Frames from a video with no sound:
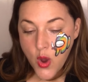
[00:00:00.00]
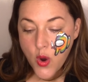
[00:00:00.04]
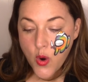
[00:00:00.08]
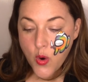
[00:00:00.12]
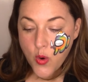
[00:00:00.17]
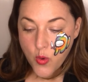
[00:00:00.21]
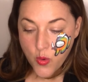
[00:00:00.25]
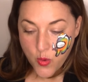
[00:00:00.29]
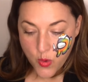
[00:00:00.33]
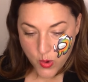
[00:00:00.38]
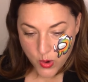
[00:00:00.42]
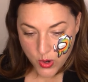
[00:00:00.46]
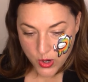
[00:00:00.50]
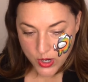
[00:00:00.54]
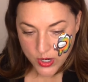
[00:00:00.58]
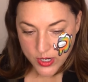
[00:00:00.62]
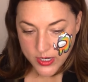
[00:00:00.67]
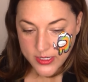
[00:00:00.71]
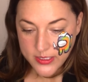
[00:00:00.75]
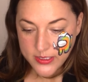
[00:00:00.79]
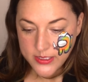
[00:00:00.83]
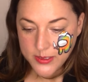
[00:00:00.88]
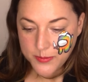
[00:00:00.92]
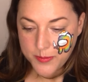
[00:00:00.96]

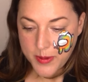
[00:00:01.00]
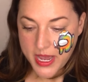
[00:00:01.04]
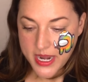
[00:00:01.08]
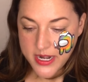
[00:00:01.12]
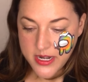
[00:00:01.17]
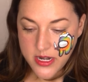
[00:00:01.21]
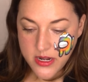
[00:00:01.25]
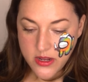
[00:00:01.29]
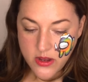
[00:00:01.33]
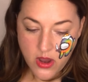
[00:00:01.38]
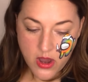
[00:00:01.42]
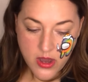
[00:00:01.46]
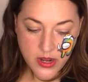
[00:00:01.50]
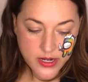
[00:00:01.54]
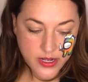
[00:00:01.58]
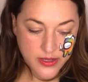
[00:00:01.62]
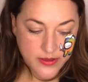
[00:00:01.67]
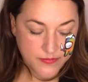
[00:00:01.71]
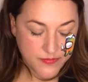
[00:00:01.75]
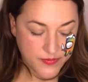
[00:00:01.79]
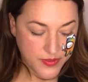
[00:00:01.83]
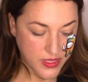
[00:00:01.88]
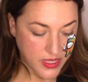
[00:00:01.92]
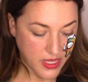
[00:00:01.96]
or depending on
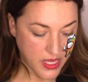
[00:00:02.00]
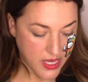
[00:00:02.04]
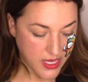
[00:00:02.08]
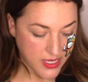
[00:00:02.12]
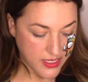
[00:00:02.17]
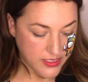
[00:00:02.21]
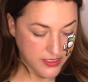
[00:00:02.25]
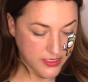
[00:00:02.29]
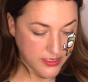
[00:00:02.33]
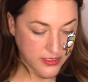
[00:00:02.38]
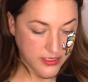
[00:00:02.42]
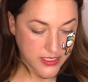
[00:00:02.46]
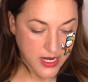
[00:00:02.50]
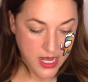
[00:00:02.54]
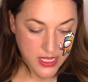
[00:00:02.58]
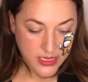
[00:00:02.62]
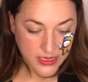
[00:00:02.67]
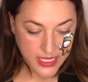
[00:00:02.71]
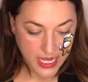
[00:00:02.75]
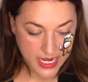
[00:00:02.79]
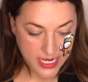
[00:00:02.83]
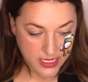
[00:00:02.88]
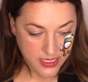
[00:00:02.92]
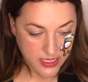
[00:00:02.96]
if the kid does not
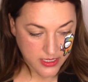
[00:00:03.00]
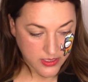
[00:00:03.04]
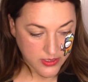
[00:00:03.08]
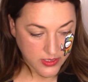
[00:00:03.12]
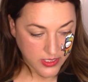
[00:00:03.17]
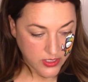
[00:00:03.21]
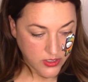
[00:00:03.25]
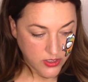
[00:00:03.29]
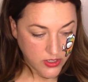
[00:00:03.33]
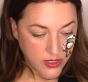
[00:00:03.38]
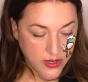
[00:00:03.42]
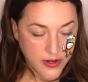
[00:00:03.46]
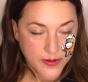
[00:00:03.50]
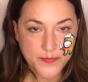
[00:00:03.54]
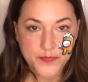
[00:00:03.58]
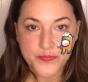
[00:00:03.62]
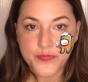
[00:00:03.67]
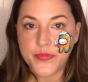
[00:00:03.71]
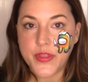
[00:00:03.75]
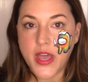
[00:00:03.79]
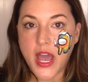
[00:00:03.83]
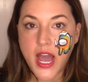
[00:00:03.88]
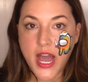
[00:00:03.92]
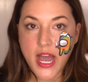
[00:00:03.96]
like glitter,
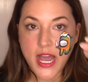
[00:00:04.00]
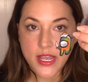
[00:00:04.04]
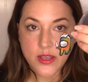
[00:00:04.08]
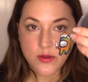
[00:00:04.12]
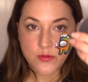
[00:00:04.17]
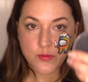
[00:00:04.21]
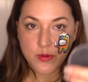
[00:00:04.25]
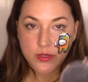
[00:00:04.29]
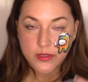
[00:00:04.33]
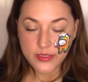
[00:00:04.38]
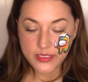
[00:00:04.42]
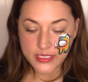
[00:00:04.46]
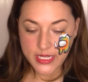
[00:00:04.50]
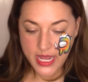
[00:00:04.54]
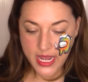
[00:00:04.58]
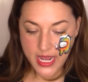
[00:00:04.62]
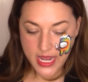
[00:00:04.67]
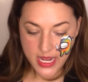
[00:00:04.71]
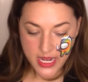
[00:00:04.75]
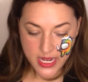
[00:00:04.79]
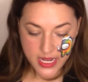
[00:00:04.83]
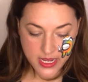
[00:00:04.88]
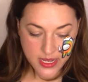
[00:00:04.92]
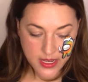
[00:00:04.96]
I will
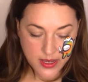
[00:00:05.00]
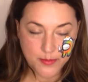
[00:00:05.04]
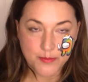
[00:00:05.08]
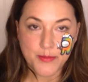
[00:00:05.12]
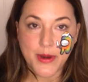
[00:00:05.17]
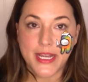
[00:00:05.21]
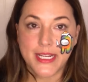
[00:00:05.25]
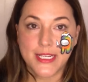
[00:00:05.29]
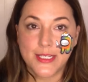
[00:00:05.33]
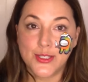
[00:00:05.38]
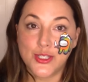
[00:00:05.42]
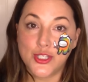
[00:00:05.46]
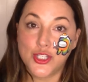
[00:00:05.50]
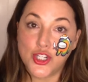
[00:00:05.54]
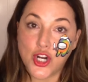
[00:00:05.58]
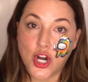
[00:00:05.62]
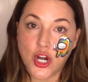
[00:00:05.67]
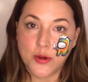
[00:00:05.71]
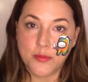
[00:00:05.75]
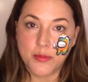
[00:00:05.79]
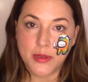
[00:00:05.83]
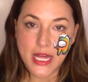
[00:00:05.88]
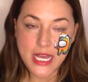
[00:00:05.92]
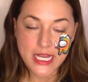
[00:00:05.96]
take my
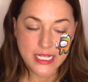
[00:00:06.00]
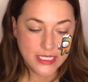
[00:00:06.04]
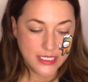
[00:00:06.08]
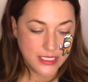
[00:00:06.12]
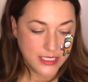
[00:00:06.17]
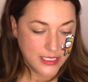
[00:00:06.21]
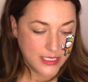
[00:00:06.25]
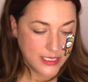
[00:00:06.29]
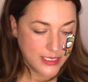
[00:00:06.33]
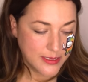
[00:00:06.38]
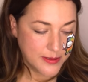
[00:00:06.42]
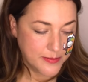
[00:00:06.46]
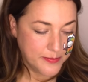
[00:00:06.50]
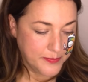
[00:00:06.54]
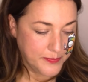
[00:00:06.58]
star blends.